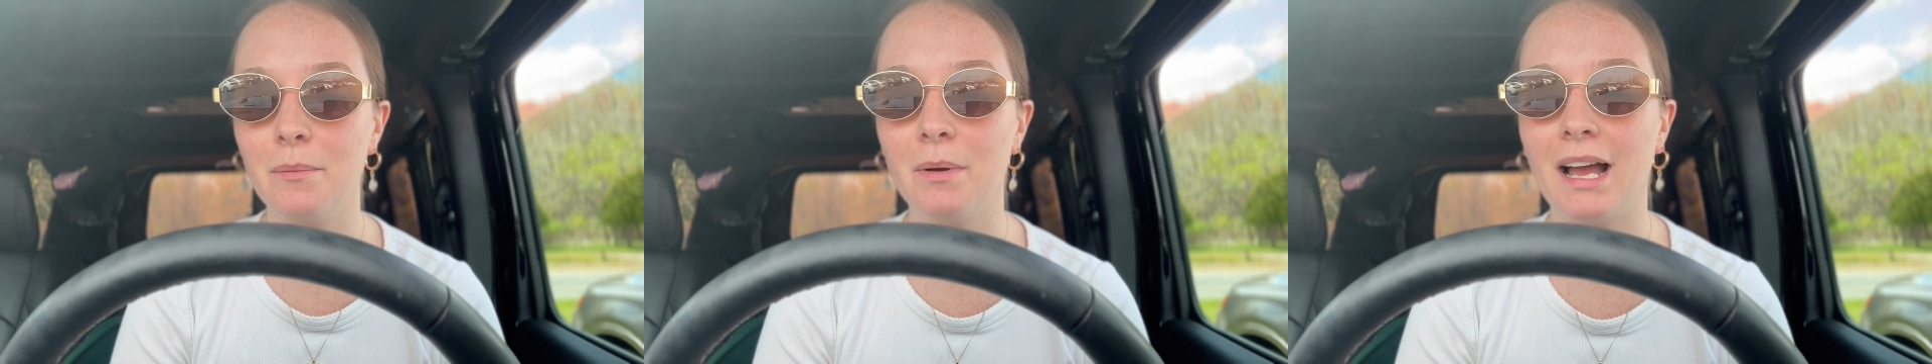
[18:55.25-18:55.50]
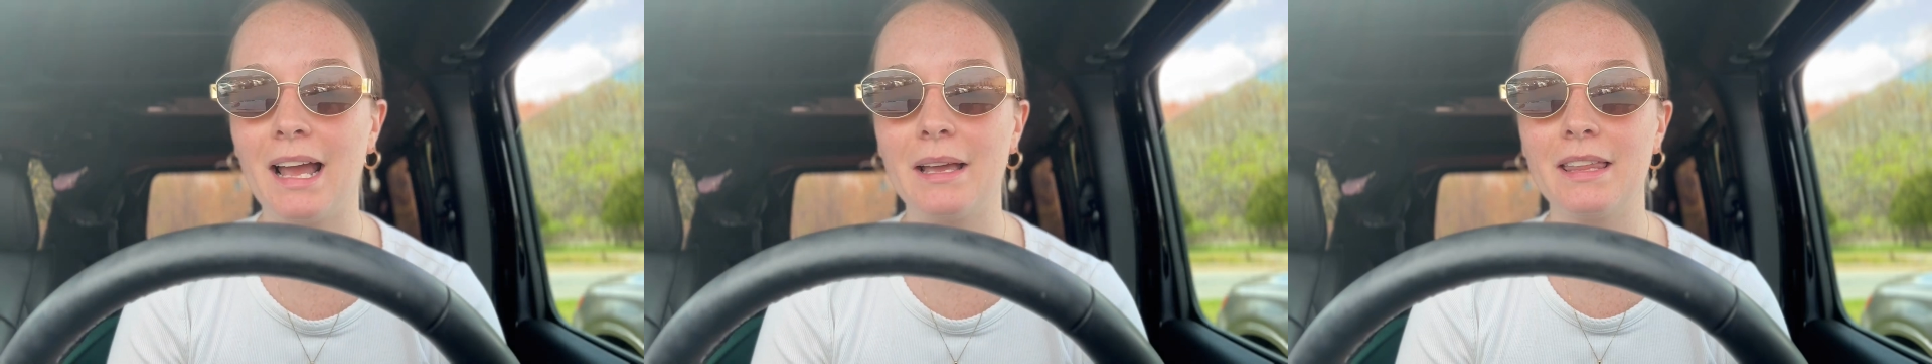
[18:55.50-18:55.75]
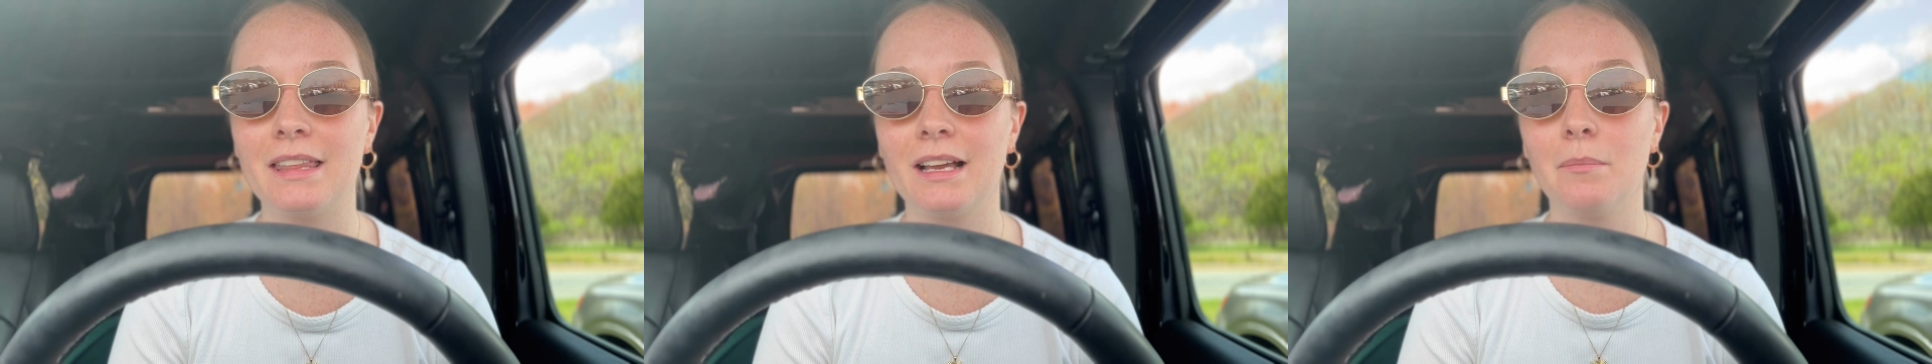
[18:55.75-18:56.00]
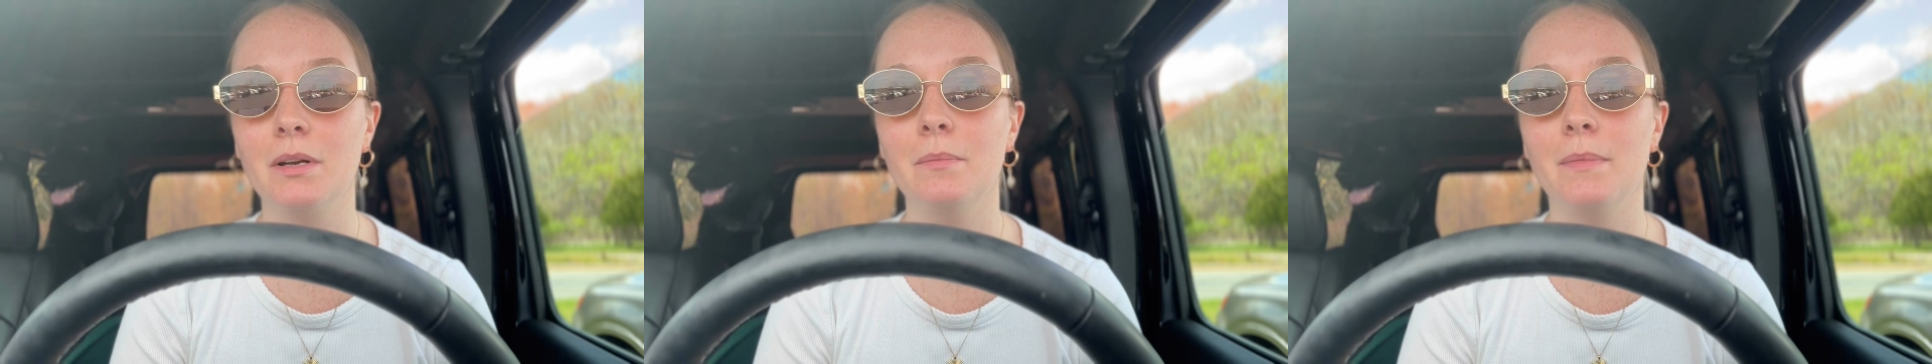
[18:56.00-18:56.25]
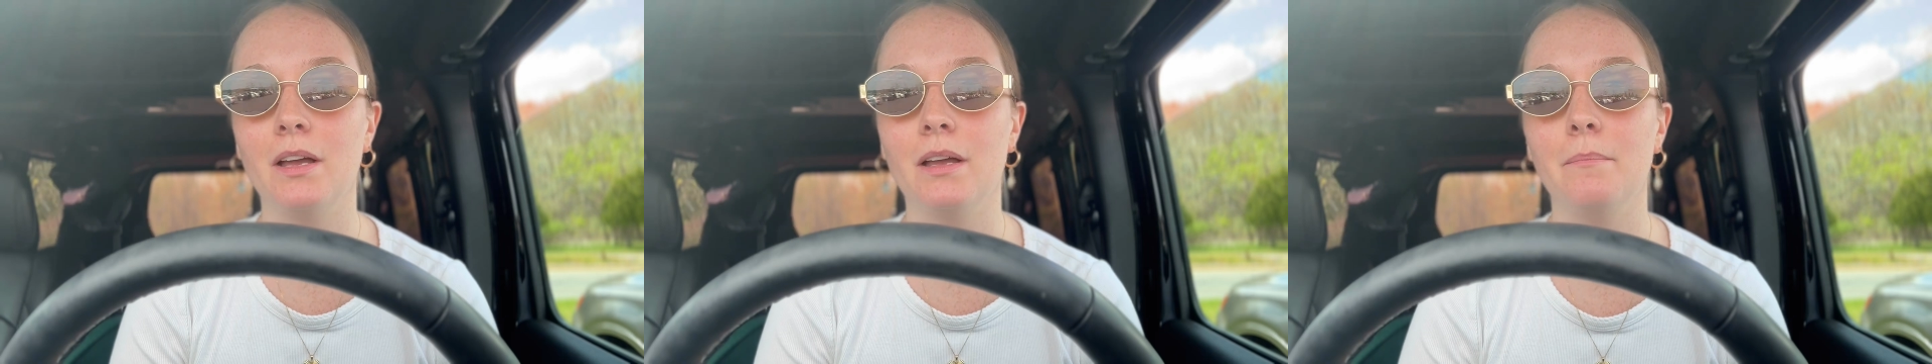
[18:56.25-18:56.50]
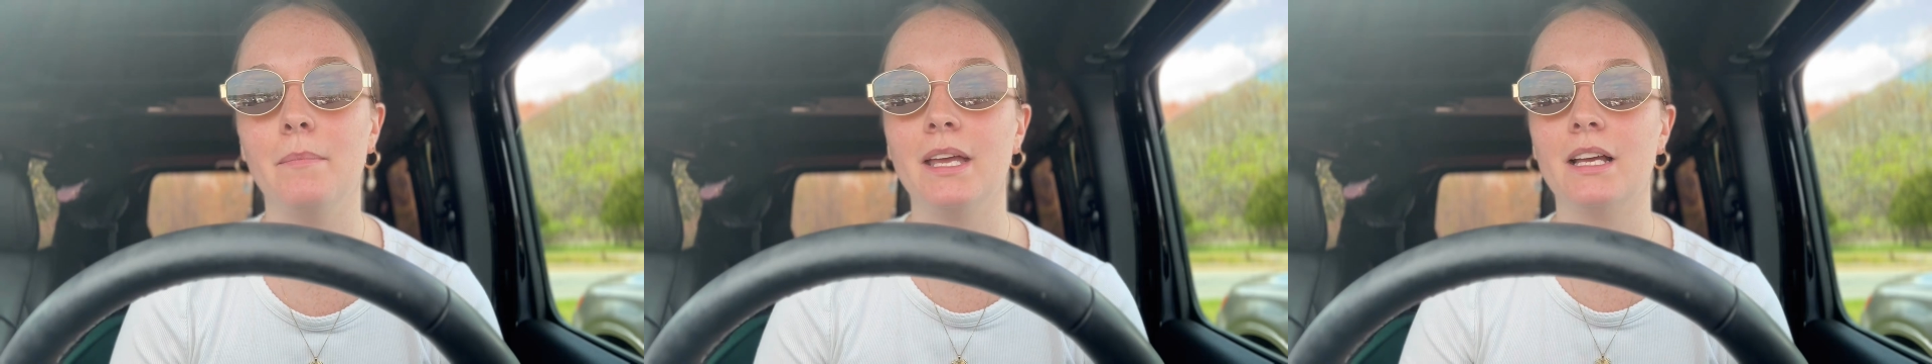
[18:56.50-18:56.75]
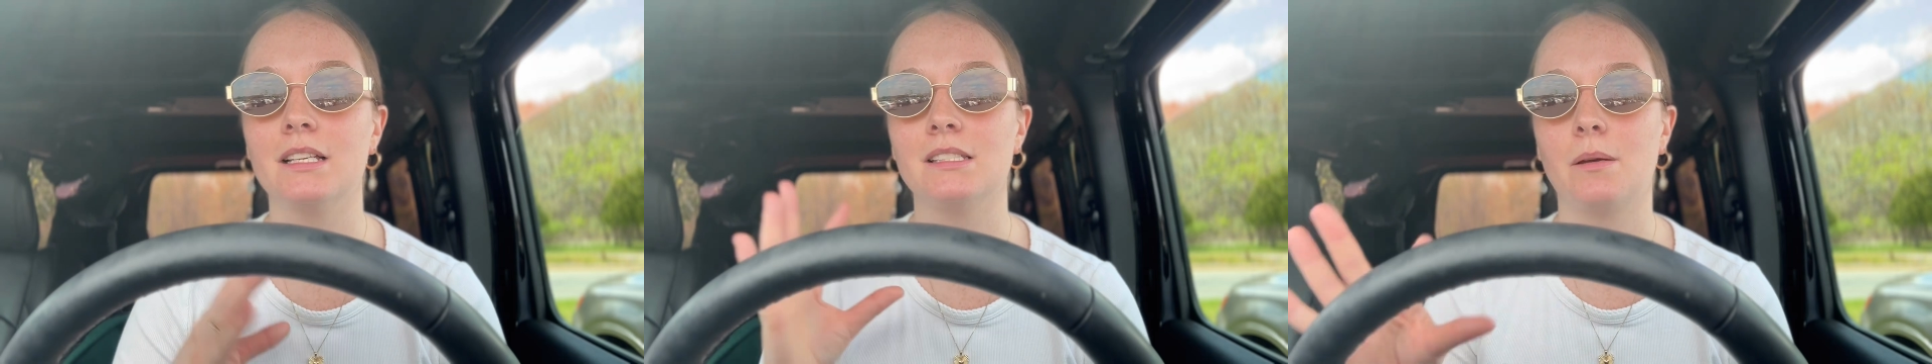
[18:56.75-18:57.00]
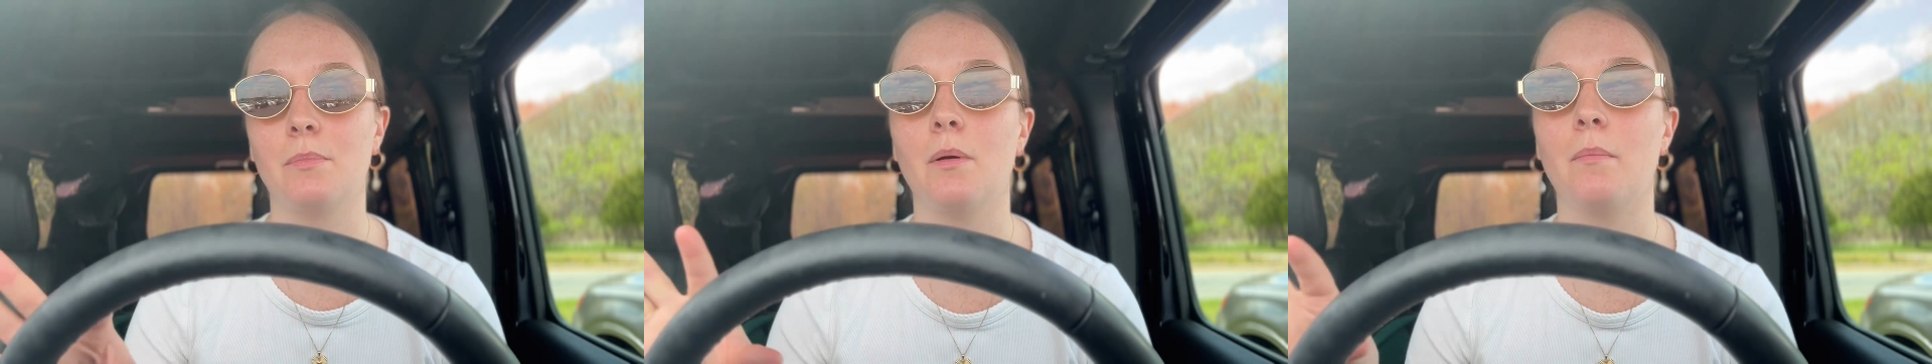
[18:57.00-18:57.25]
but I think I'm gonna make a
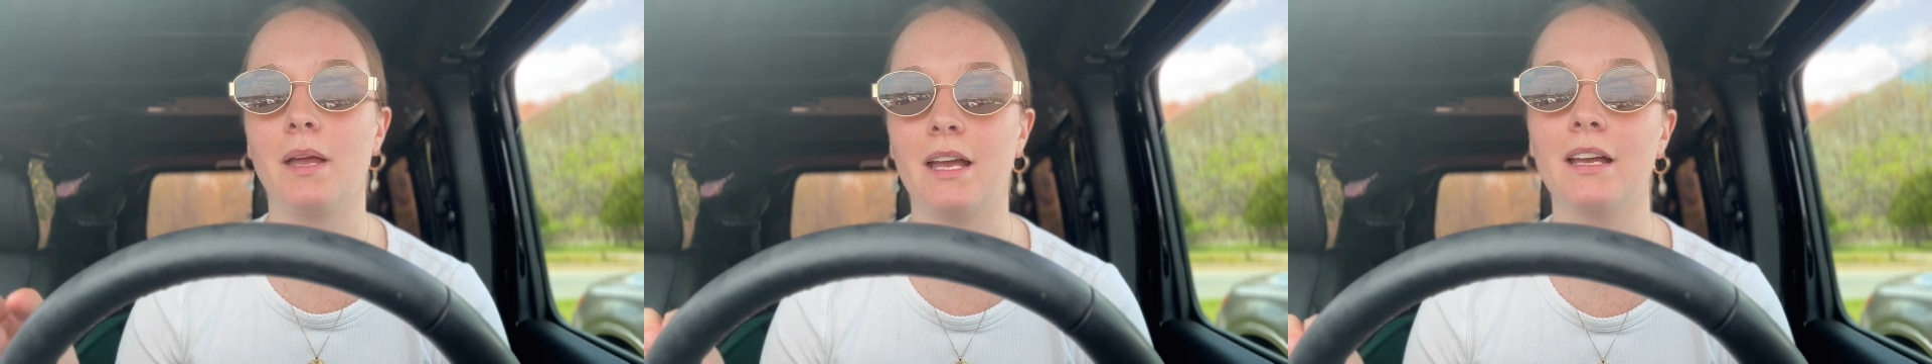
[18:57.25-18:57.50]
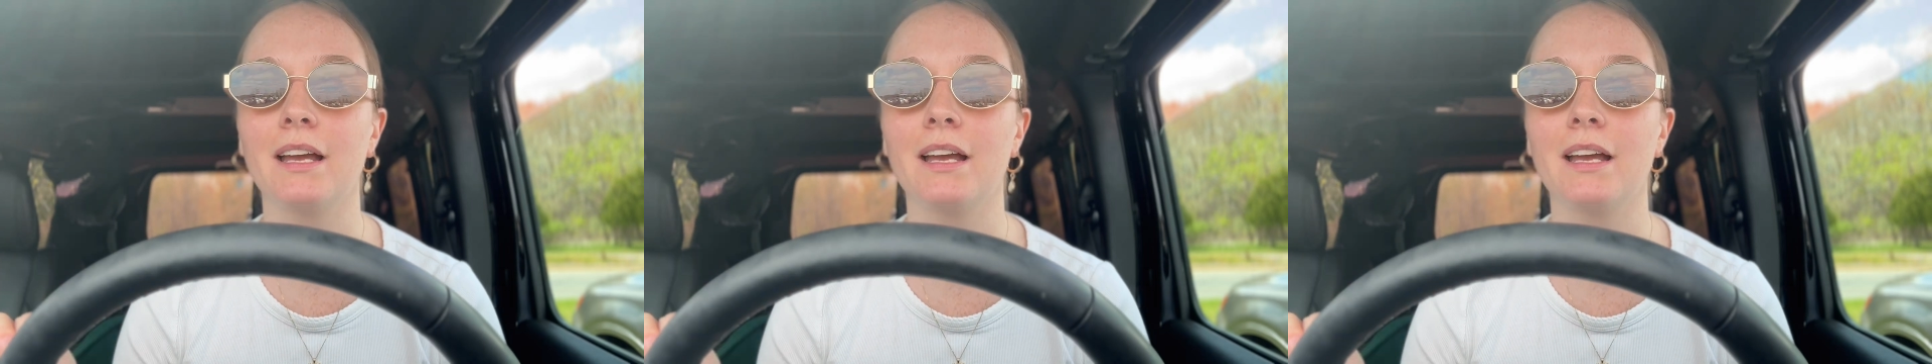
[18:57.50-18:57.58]
separate bank